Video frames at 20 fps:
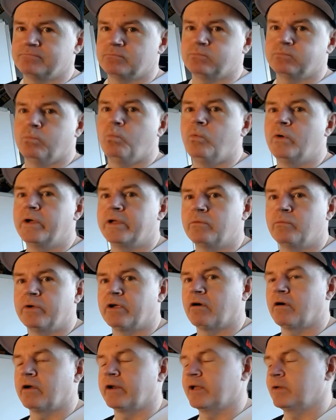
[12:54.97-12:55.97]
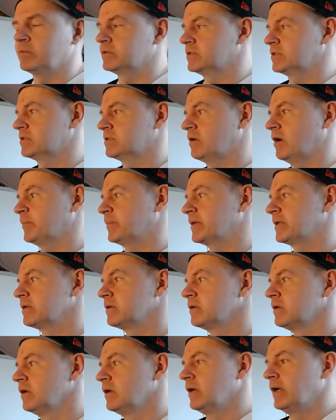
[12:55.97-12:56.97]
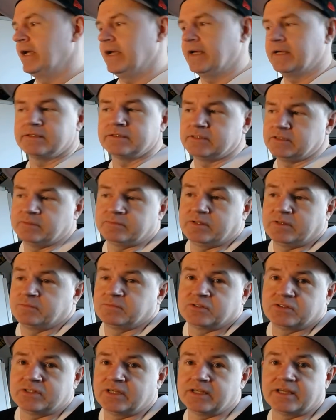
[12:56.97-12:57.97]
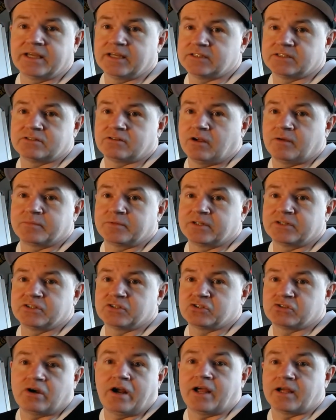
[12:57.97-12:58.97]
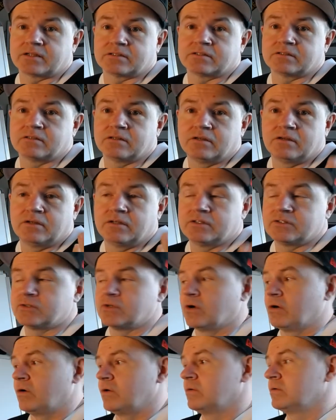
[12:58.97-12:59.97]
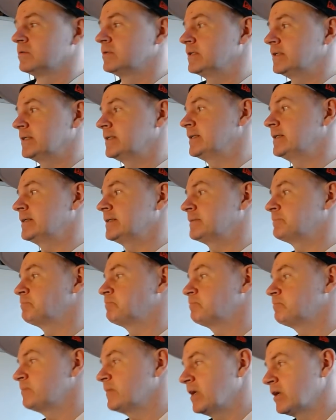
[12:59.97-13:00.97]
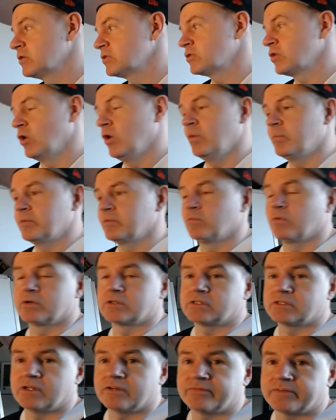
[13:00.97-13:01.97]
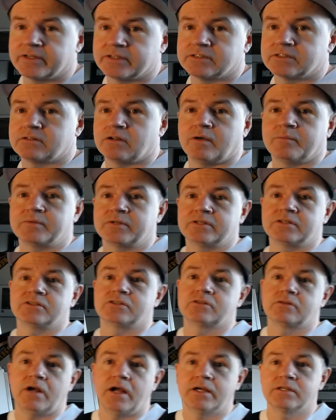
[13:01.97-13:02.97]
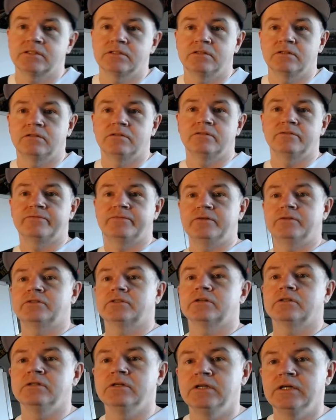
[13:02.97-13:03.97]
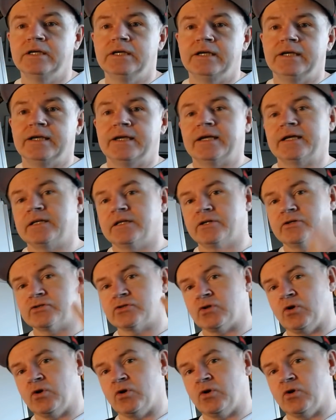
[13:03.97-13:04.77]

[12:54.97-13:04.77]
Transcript: we, we are unable to stop it. And sometimes it gets stopped in its tracks. So um, here's to hoping more stuff gets stopped in its tracks in the near future. And here's to